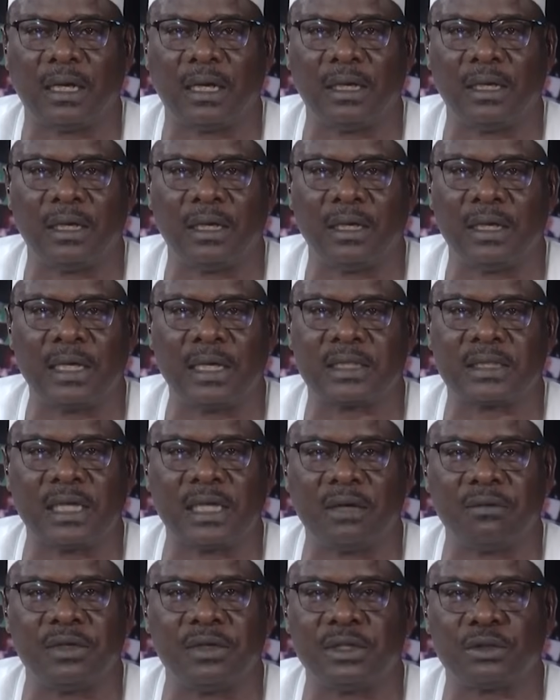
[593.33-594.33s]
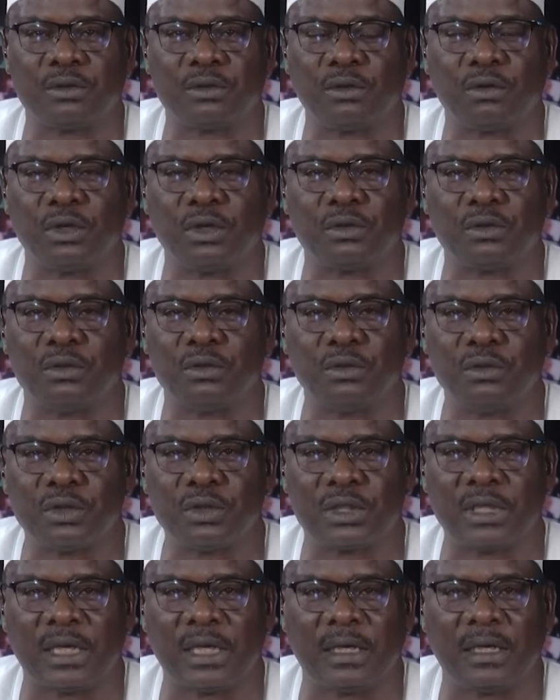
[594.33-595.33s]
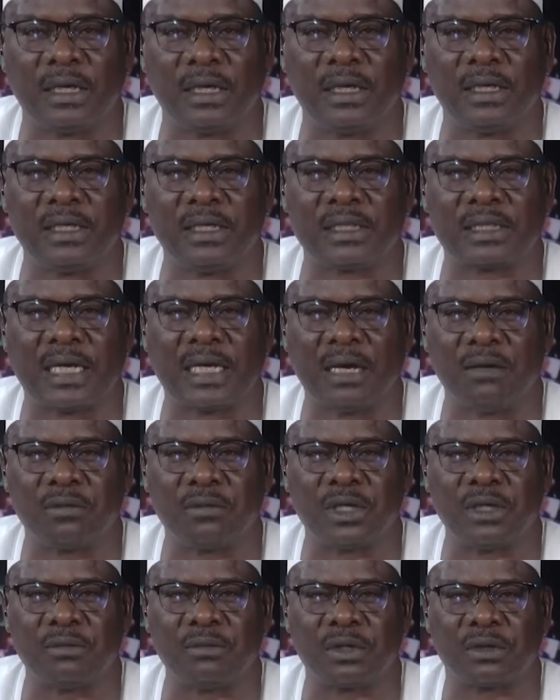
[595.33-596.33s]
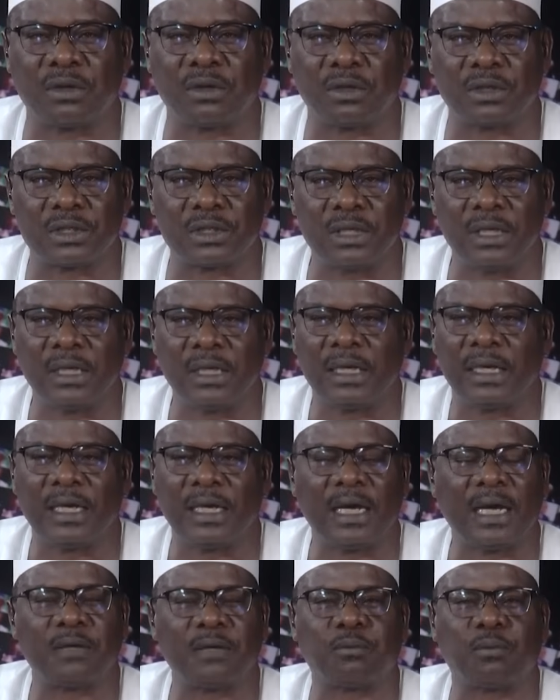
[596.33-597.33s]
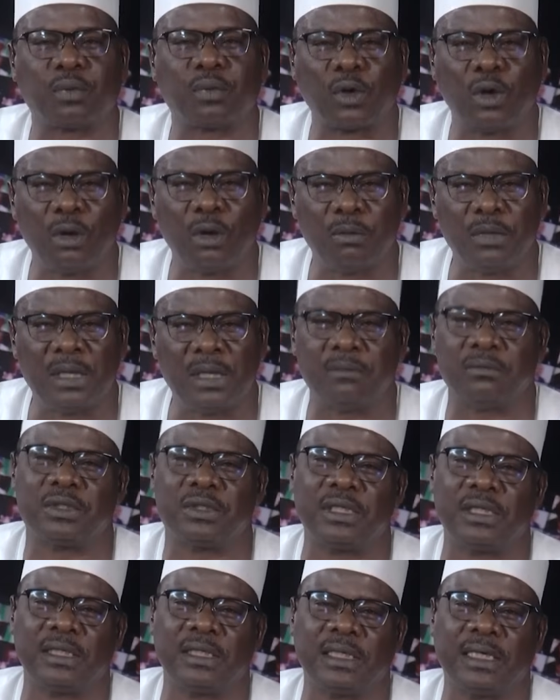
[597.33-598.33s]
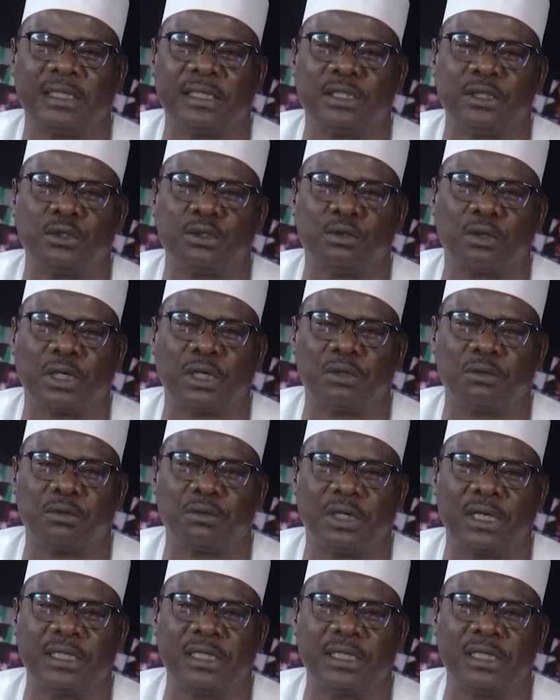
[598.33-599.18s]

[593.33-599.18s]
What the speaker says: next time he's not going to use his Camry because He had problems in getting to Kaduna.